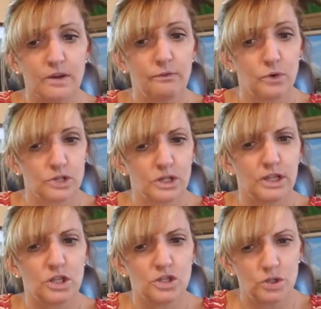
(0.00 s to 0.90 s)
Unfortunately,
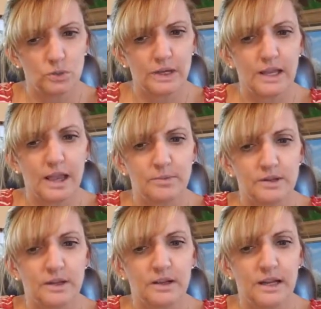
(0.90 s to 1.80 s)
the jewelry kept
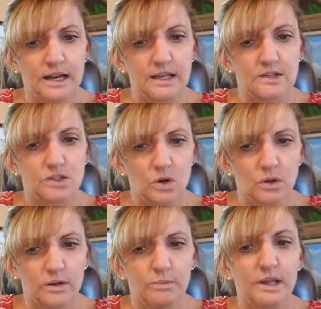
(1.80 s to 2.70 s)
getting
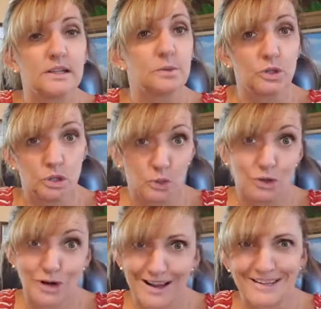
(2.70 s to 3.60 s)
stolen because it was so
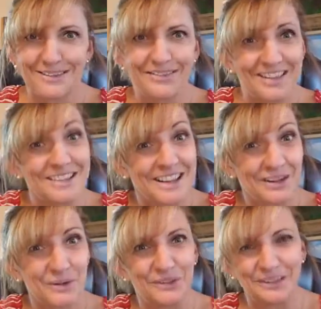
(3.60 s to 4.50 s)
attractive. That's kind of
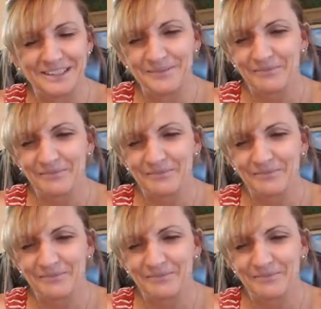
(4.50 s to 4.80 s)
cool, huh?